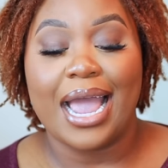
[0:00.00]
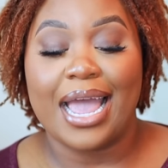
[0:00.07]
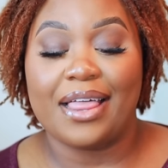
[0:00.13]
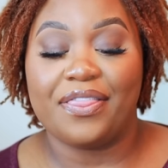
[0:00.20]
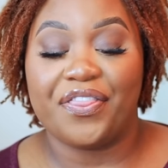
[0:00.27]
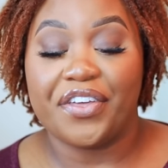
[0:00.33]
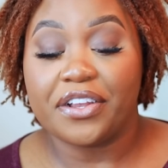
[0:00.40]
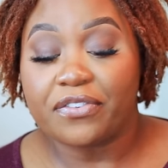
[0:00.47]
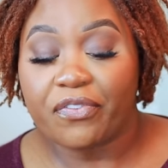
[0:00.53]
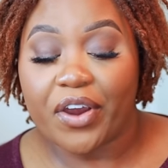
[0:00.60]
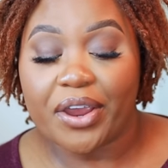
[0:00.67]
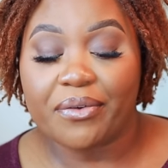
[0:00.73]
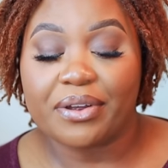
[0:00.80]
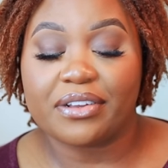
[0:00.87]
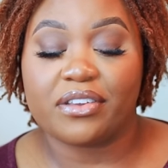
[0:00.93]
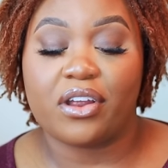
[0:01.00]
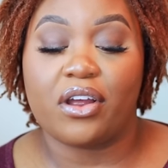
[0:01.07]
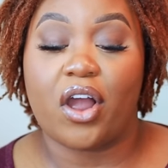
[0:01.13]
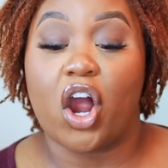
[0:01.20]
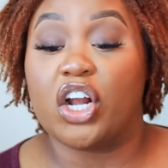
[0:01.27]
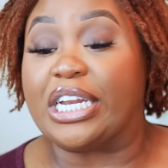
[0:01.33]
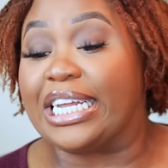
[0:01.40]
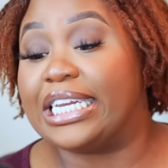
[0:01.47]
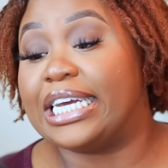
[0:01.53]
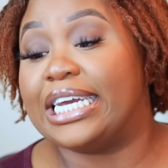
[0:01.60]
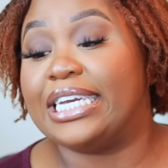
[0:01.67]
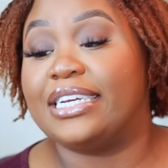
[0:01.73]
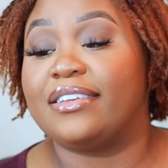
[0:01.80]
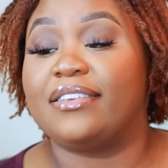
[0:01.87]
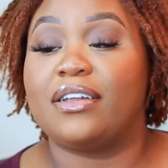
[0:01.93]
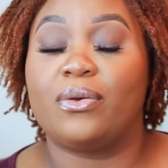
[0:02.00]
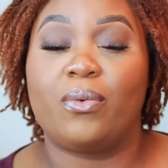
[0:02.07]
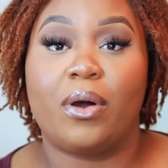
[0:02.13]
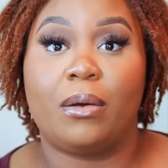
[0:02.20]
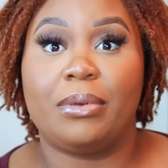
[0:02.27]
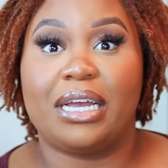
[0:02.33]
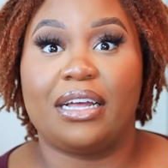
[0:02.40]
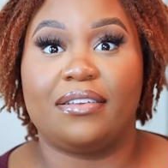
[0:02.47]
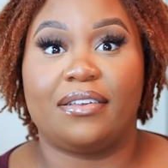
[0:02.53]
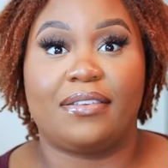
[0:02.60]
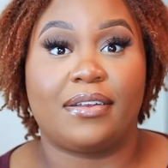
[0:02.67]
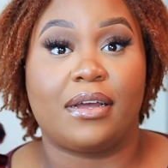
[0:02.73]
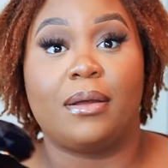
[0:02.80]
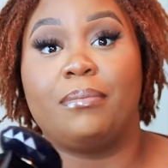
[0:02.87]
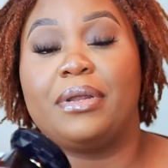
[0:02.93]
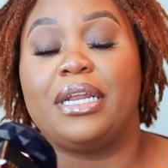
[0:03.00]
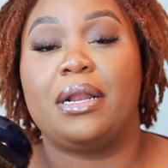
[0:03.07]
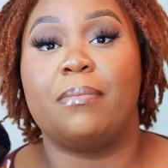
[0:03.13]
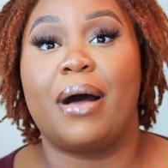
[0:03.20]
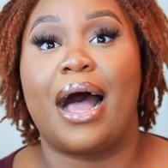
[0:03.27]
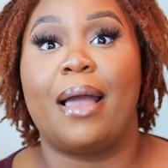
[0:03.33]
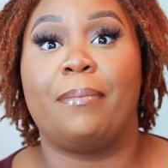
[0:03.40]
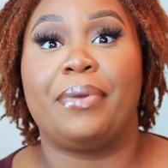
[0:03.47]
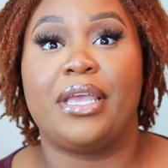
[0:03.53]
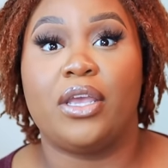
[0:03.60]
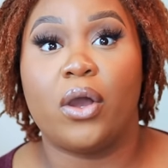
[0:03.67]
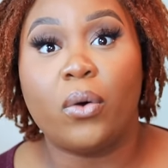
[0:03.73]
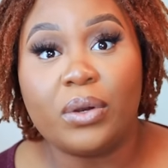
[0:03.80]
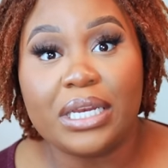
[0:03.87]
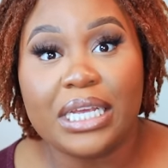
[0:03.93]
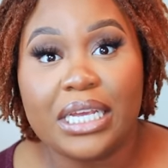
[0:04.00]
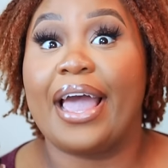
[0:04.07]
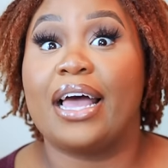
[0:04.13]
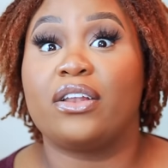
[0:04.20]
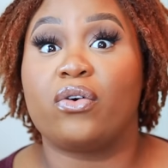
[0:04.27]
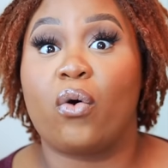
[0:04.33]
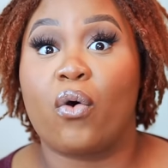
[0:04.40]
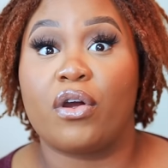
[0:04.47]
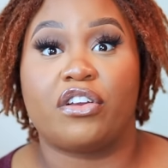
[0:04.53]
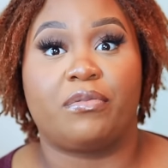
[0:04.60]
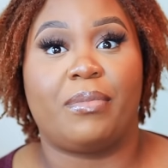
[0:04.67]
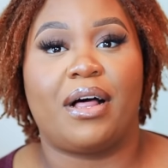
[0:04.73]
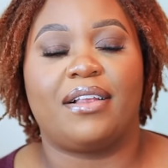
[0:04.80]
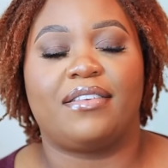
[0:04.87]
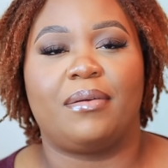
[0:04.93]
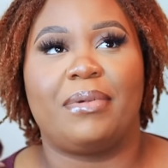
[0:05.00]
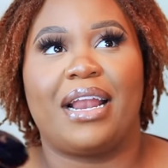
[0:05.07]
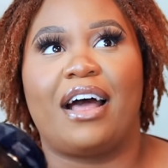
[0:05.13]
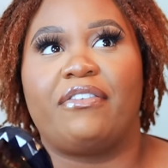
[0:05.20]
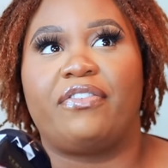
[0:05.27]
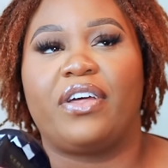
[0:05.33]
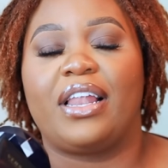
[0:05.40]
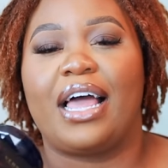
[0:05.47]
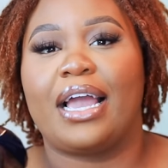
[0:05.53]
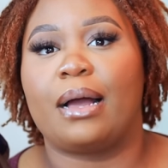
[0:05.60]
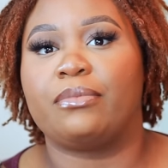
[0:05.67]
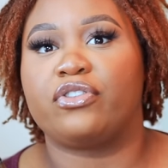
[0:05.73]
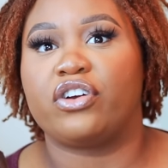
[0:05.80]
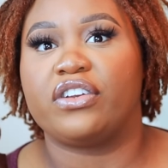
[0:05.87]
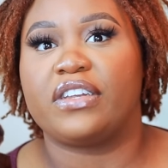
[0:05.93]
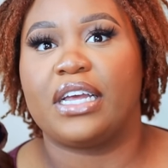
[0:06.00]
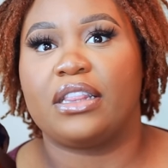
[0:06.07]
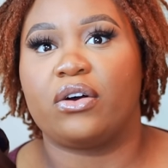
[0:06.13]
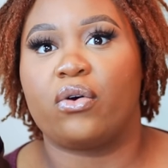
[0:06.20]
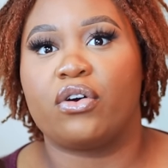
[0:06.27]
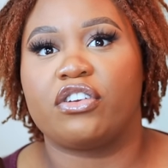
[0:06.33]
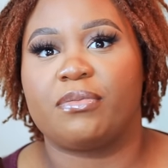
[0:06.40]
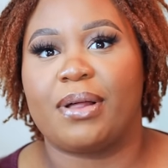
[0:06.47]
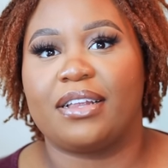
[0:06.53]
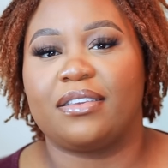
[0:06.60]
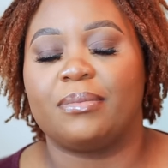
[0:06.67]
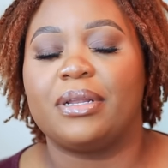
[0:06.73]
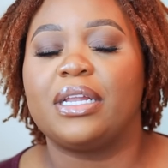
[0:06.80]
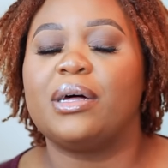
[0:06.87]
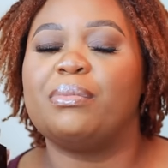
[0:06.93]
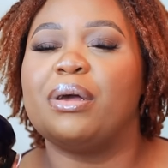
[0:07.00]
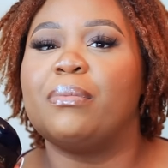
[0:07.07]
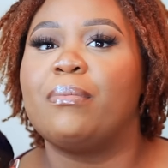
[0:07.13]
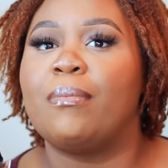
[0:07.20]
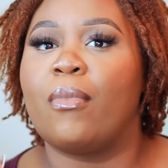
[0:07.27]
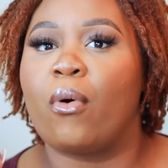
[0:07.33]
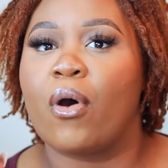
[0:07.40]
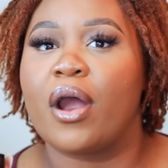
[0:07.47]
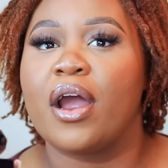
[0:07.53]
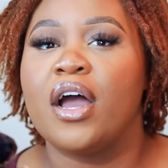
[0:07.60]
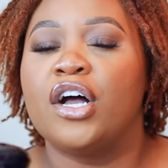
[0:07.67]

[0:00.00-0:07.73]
And this fragrance, gardenia, is done well because it's accompanied by peony and orange blossom. And I feel like I'm starting to get the orange blossom a little bit more.